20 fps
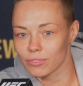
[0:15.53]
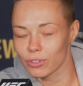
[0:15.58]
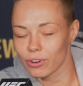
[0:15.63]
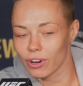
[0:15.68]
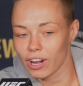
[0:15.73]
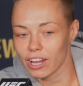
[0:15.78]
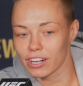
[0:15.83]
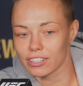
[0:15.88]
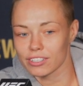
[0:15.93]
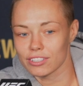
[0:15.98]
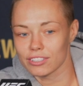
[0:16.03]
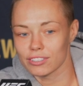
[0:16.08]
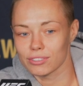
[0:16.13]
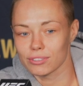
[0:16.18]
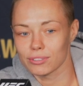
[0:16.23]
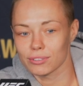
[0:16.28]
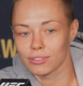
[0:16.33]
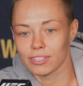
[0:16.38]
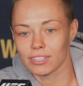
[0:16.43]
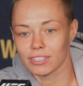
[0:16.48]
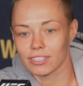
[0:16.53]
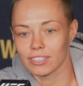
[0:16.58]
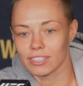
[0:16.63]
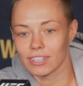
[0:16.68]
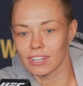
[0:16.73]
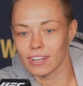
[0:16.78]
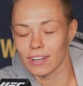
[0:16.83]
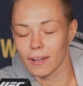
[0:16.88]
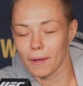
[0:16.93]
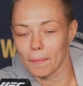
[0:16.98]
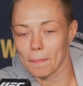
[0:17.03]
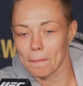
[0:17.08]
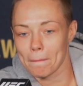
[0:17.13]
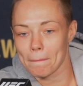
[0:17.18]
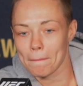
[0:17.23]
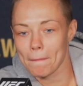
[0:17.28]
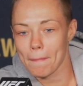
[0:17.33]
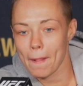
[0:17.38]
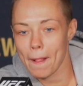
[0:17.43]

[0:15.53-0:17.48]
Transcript: gratitude. Um,